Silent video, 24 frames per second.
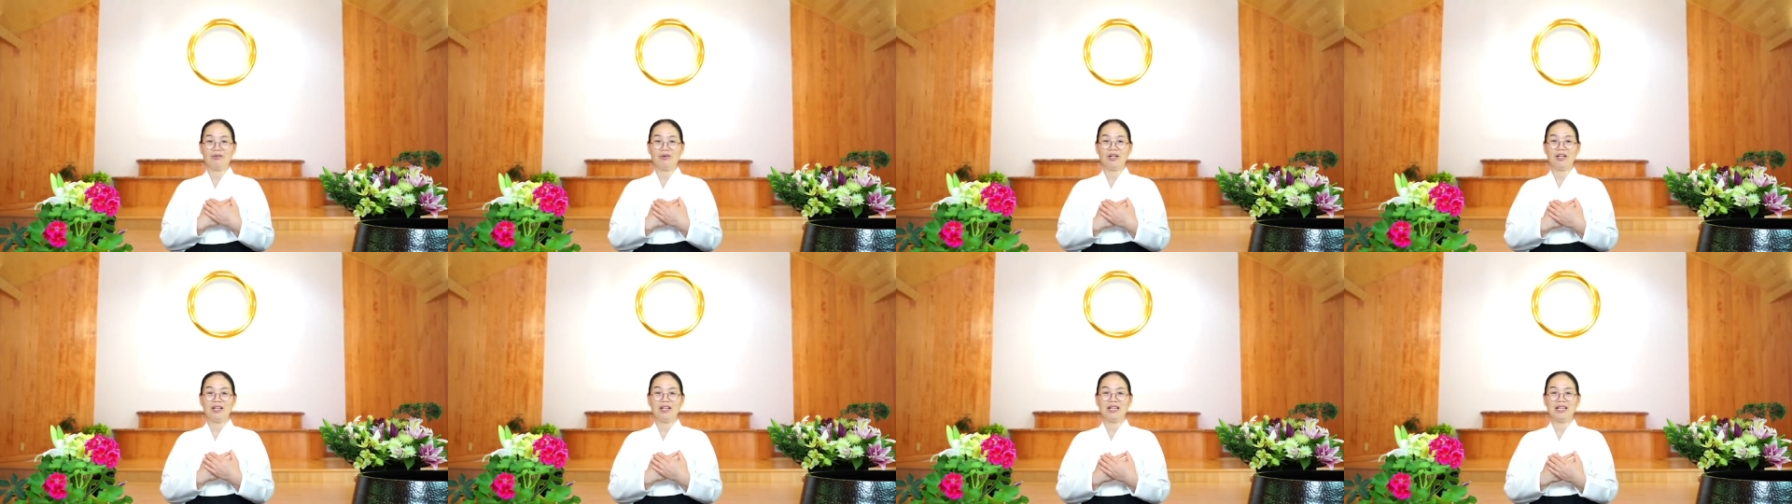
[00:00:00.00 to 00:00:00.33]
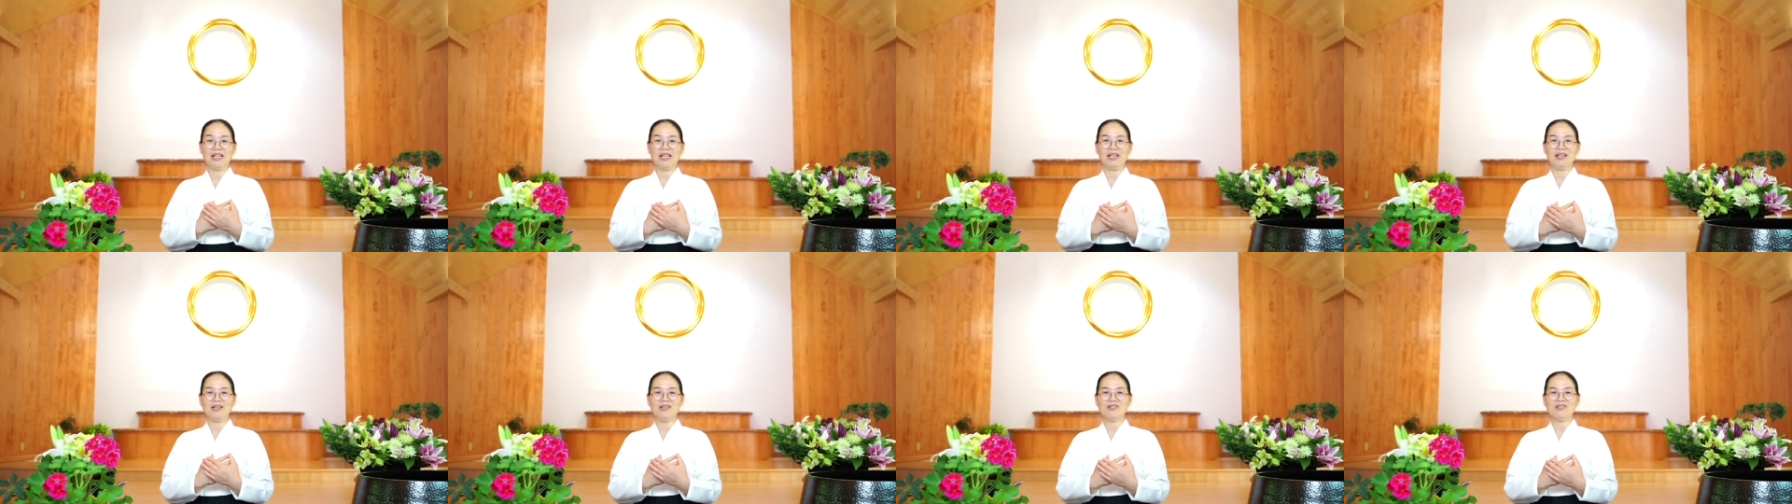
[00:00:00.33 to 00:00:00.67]

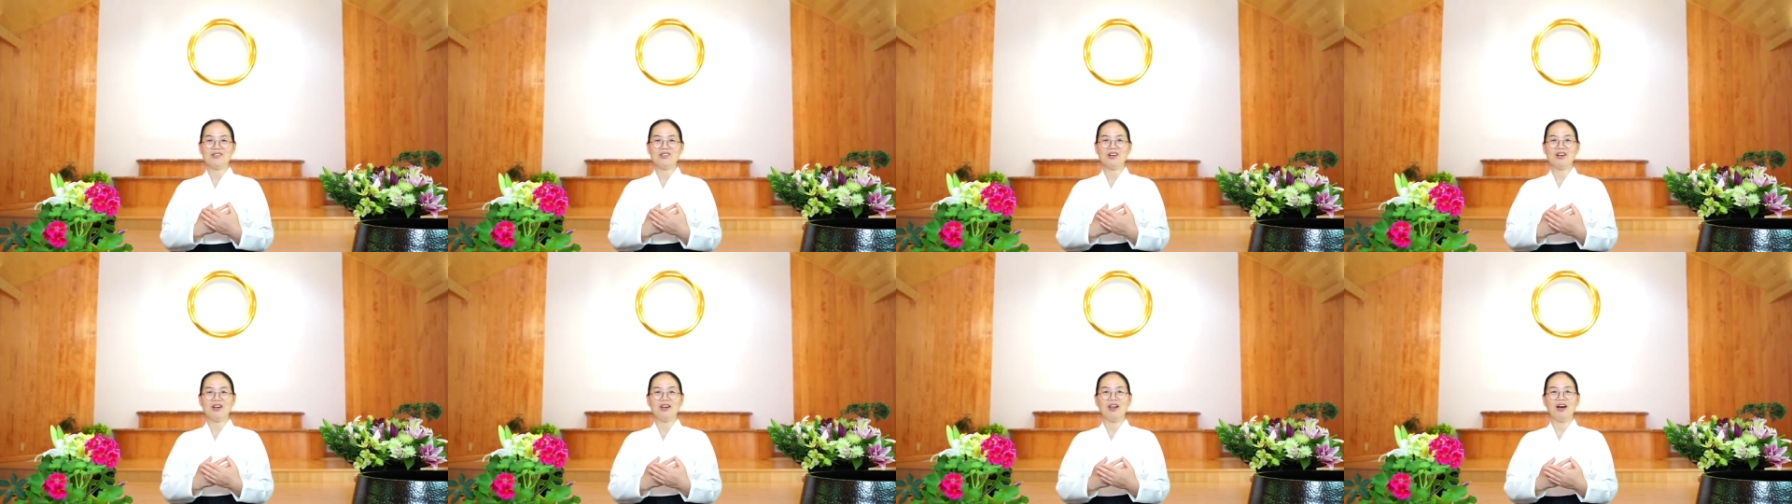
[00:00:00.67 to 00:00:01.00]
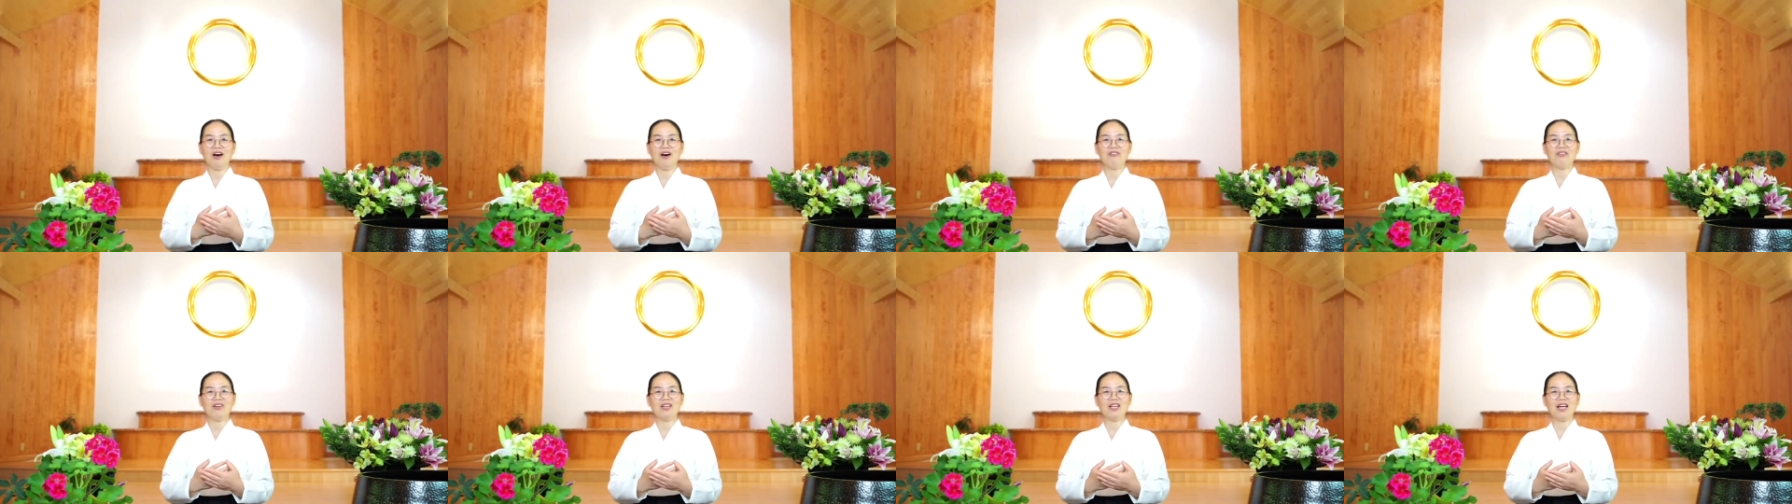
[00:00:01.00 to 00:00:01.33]
release your
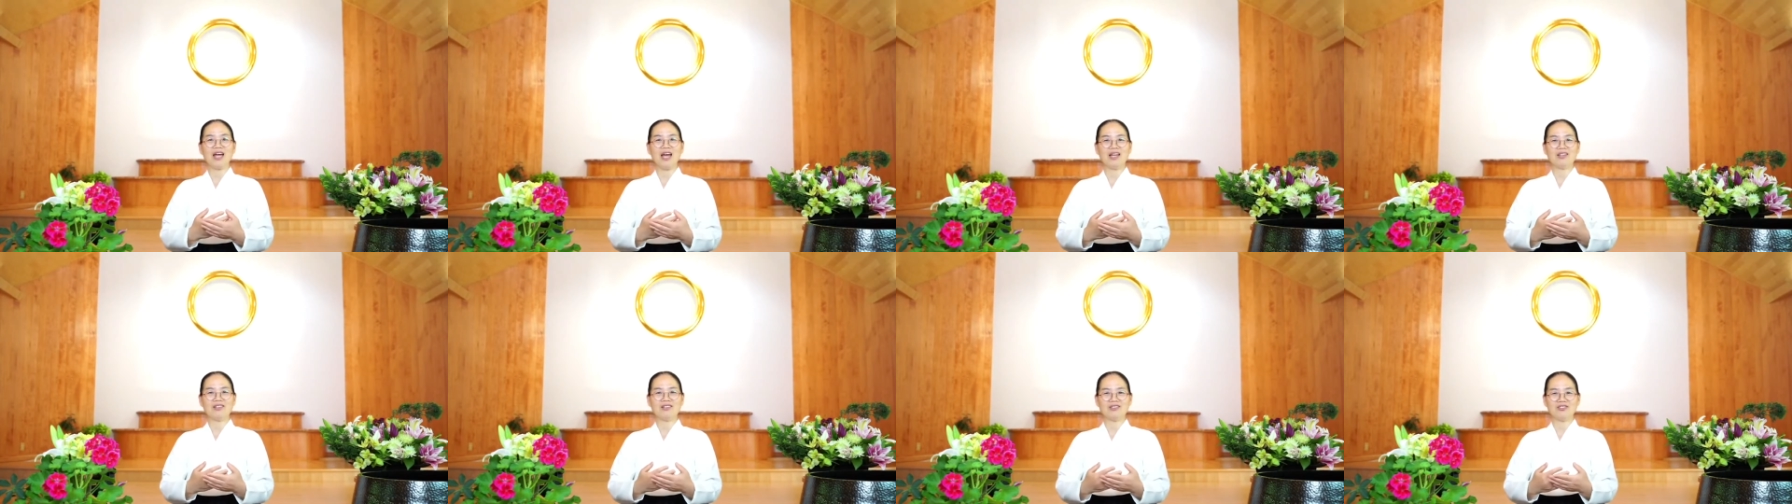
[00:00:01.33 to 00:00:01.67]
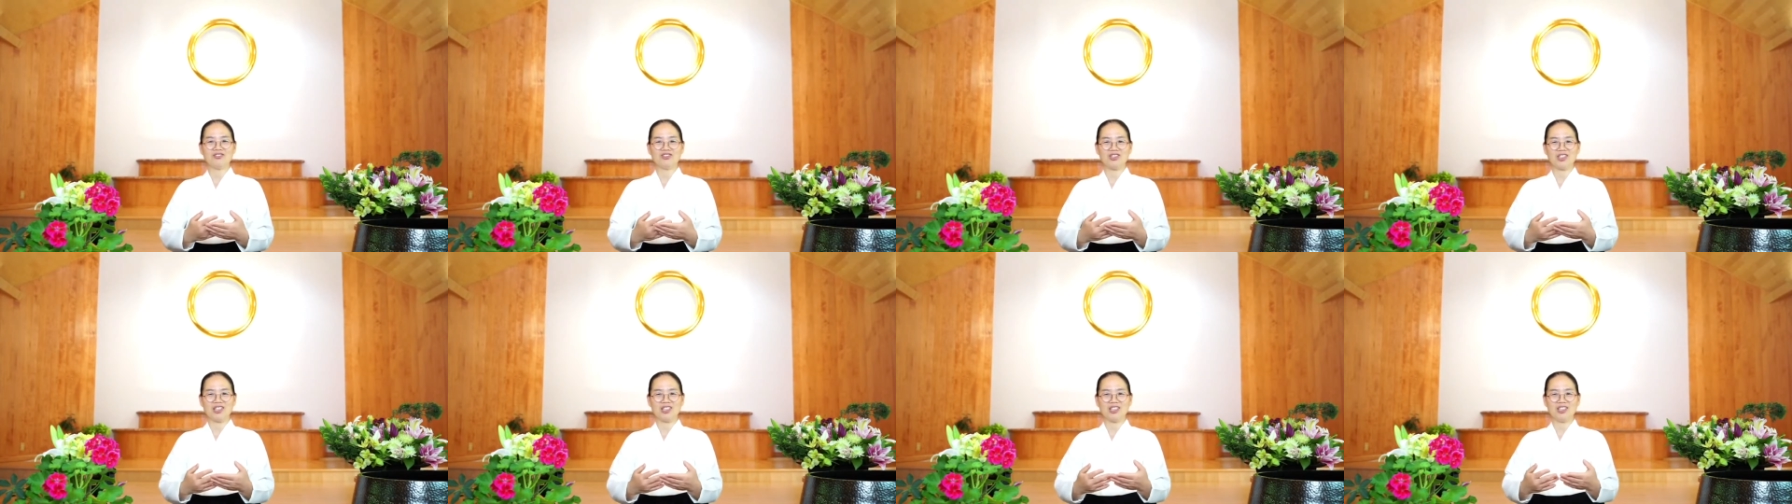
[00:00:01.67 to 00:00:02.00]
loving
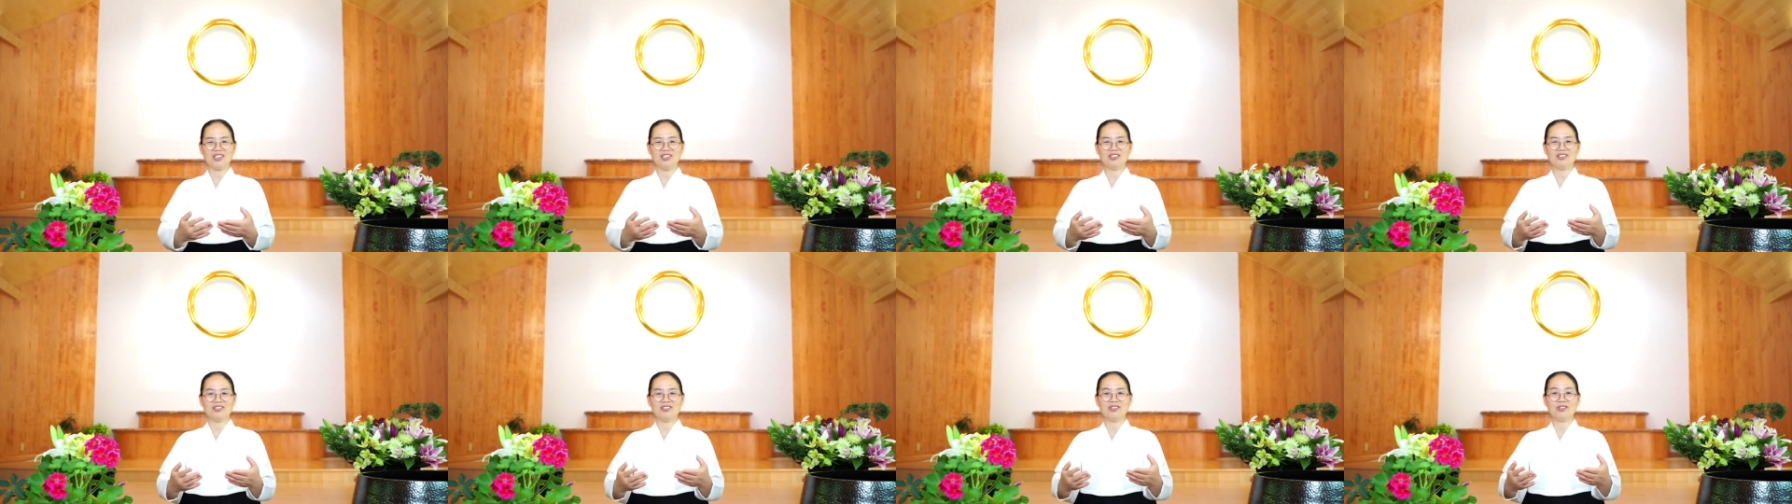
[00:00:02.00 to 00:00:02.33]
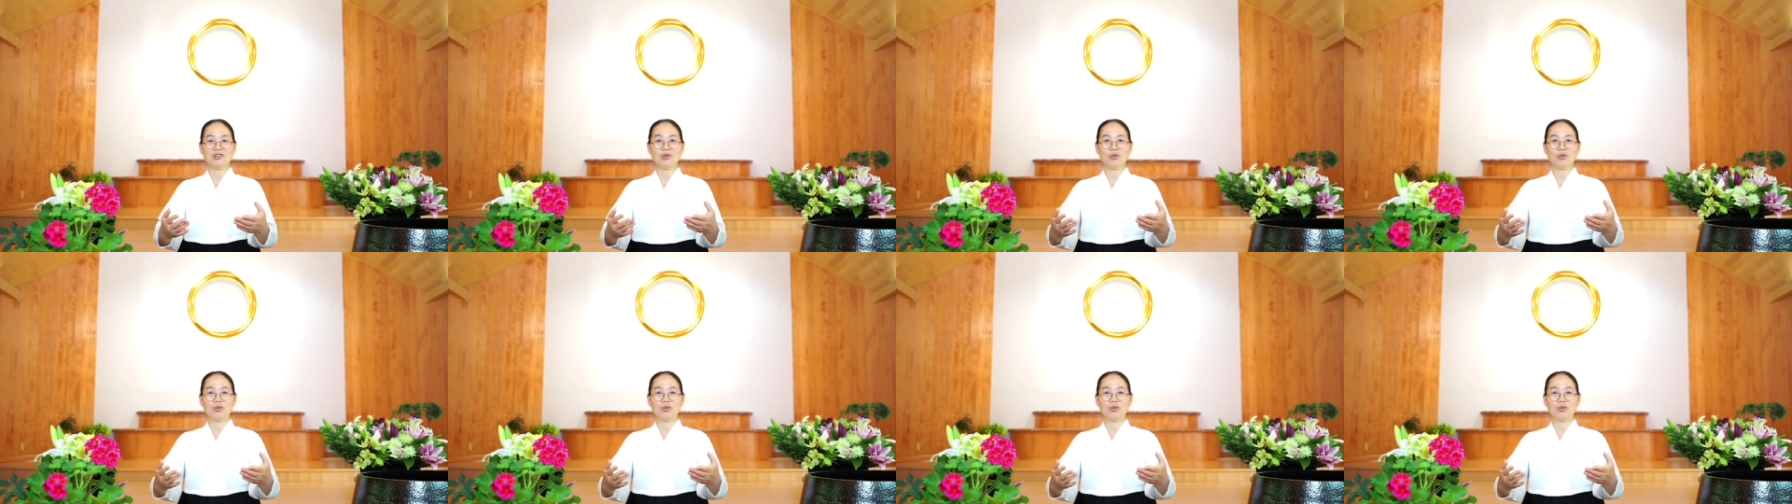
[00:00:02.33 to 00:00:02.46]
energy